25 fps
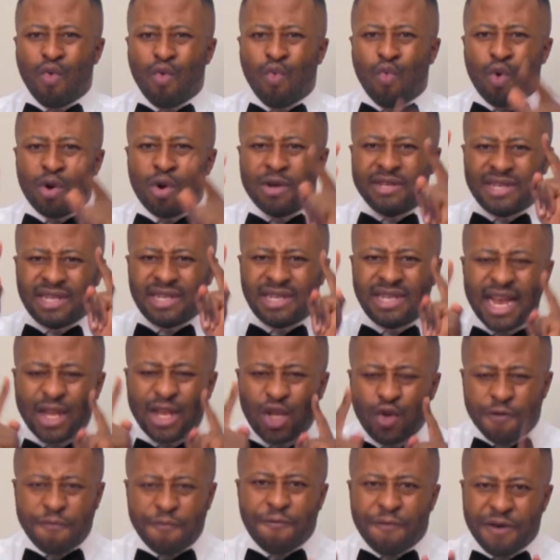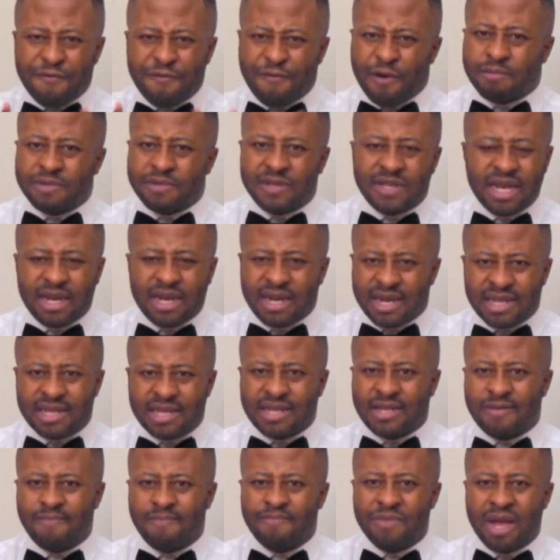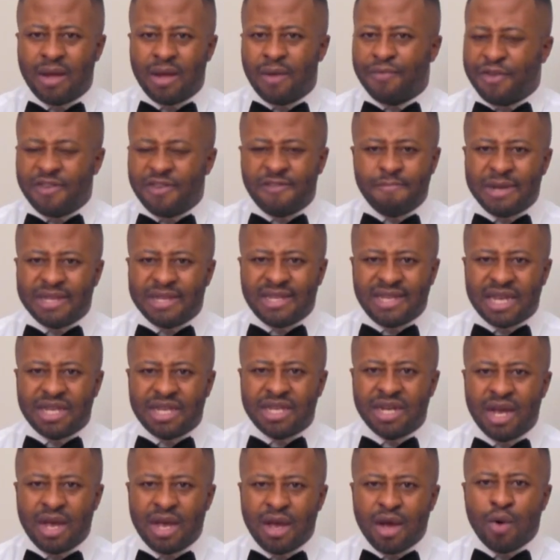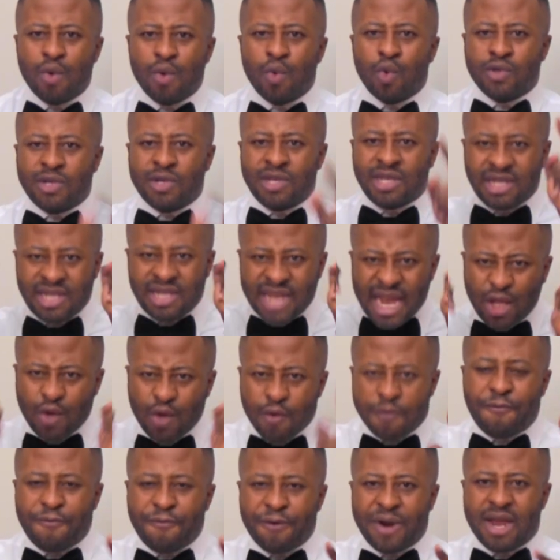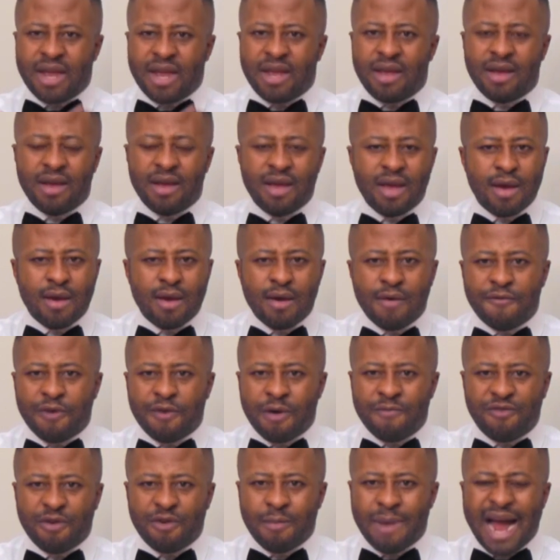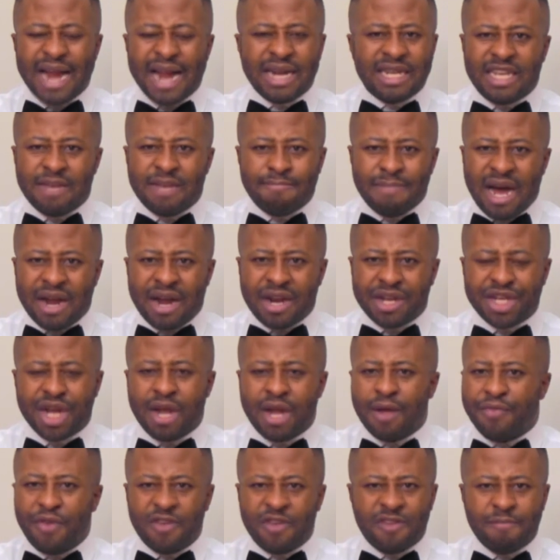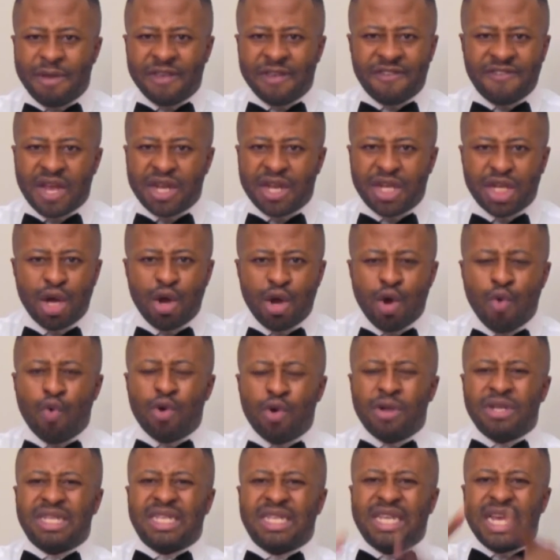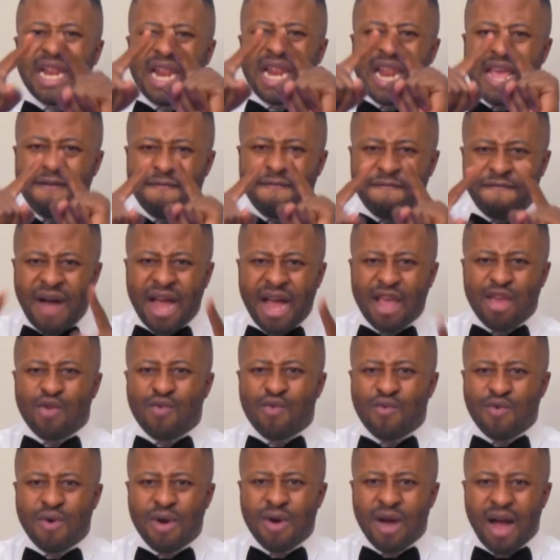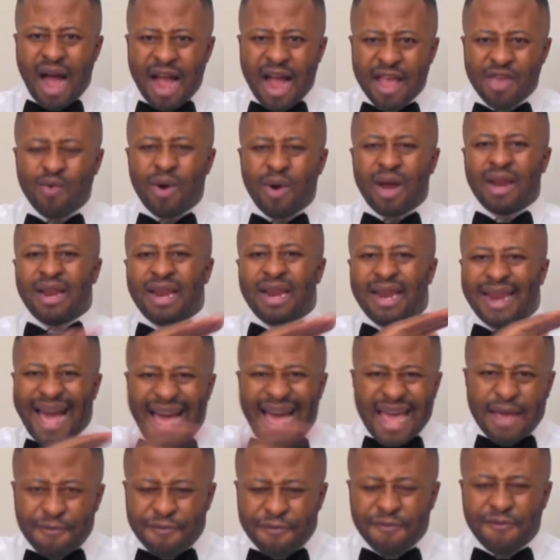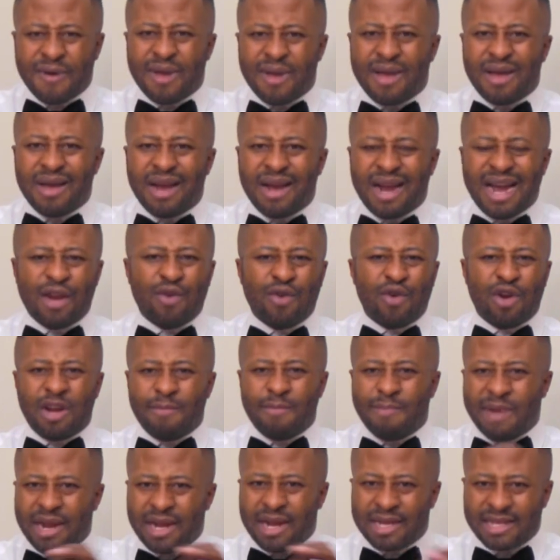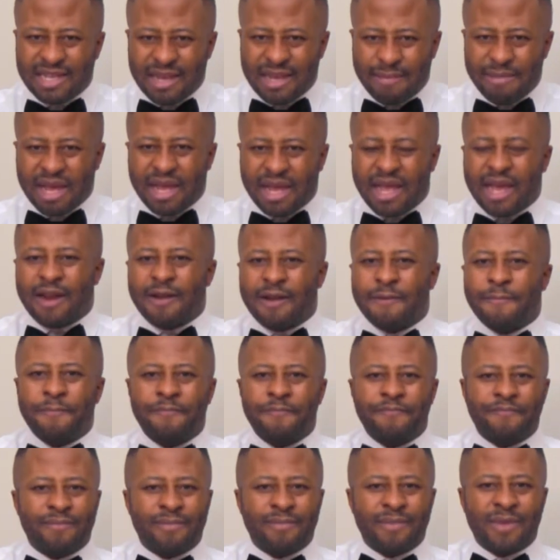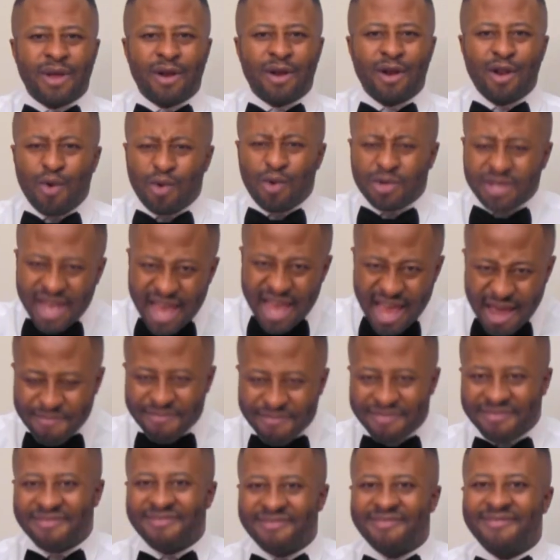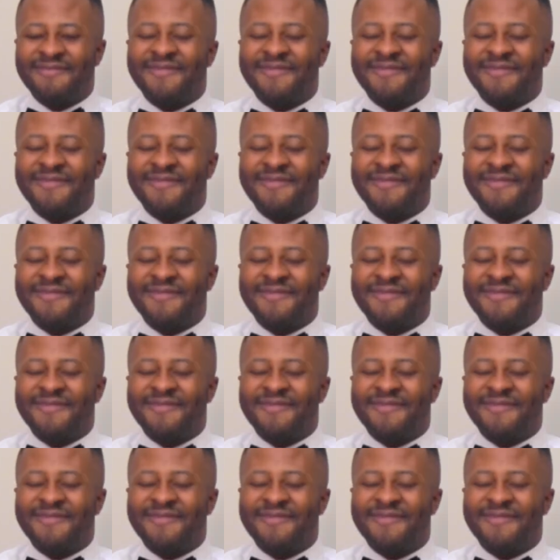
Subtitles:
will set you free from sickness. This message will set you free from anti-marriage. This message will deliver you, and your life cannot remain the same again. Lose him